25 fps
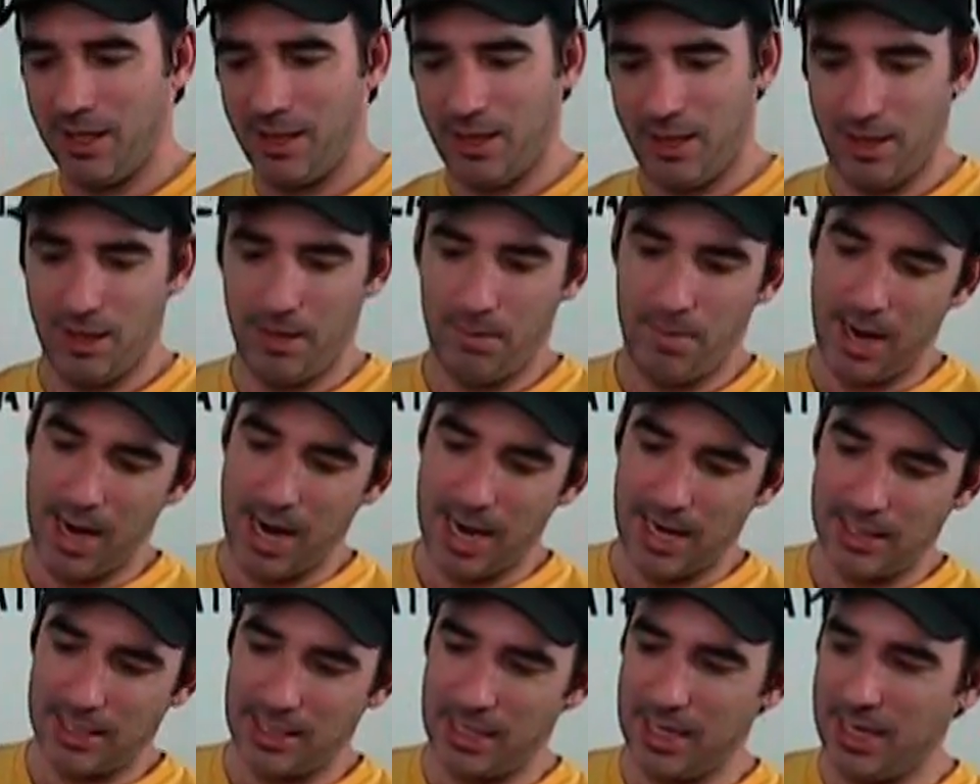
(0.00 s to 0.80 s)
The
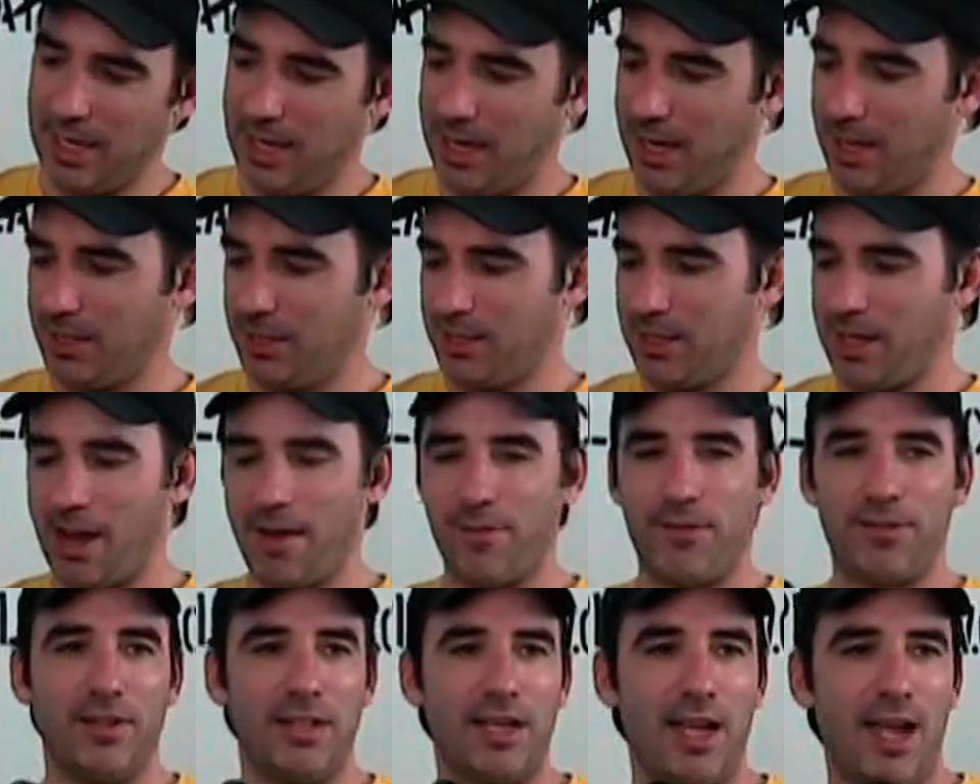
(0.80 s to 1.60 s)
magazine here is
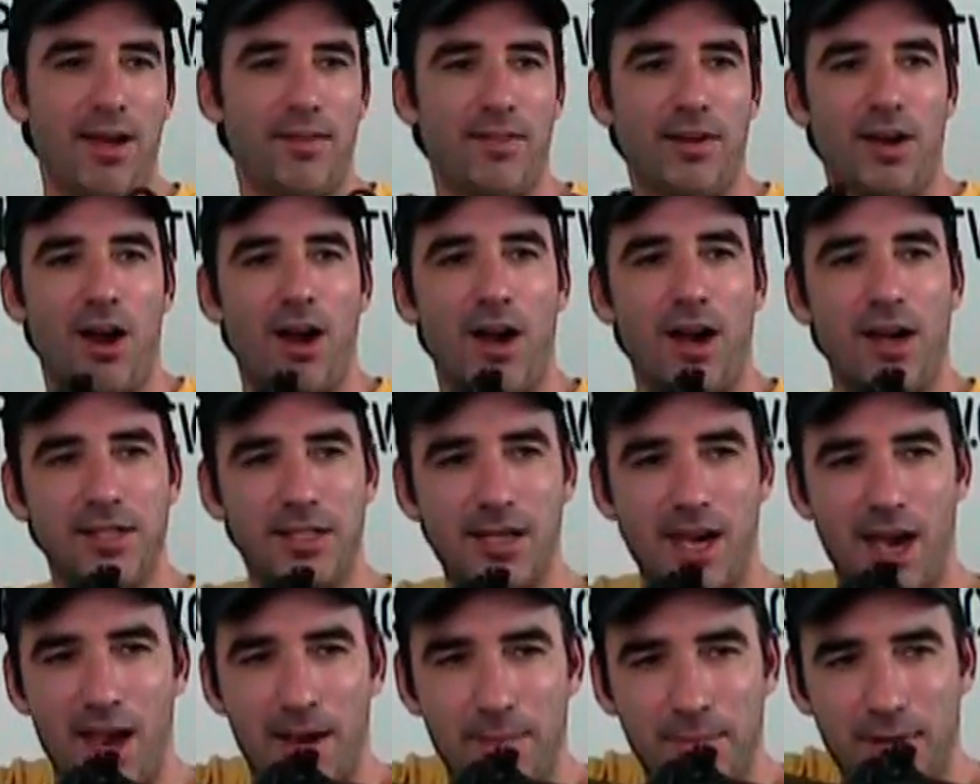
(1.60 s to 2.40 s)
definitely having a hard
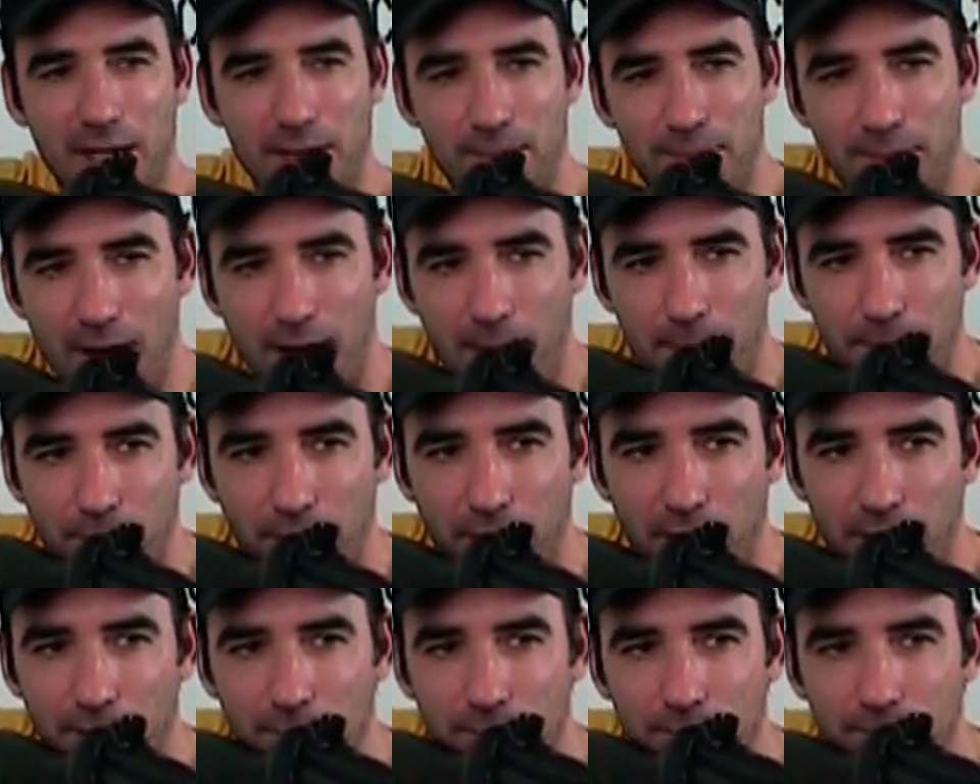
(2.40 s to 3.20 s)
time keeping up with
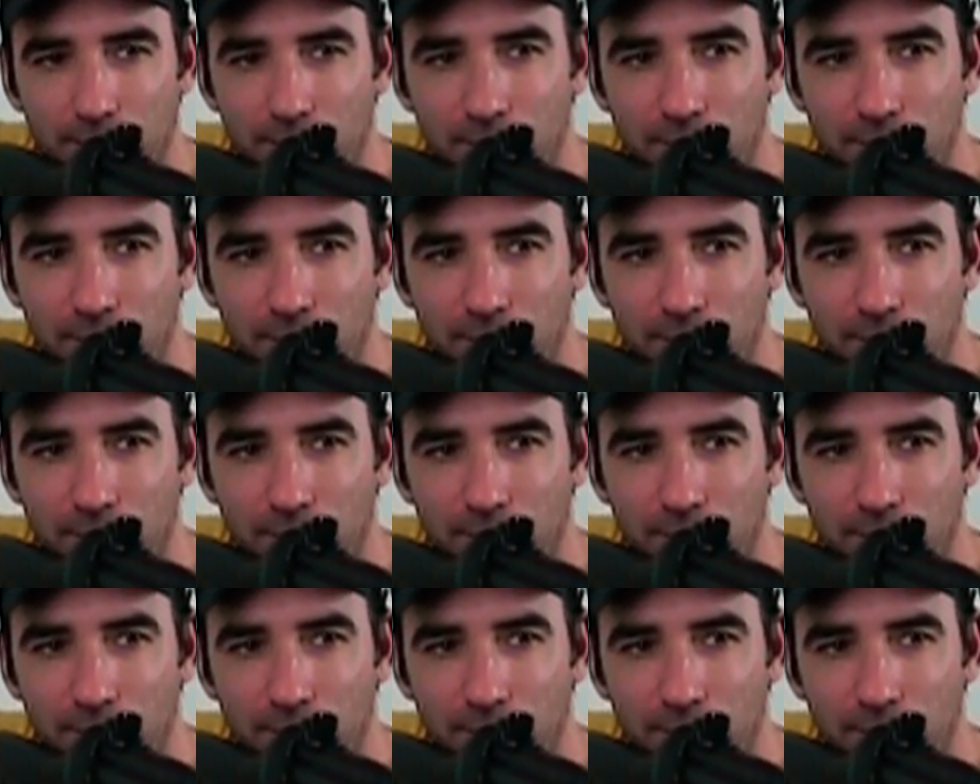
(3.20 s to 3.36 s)
it.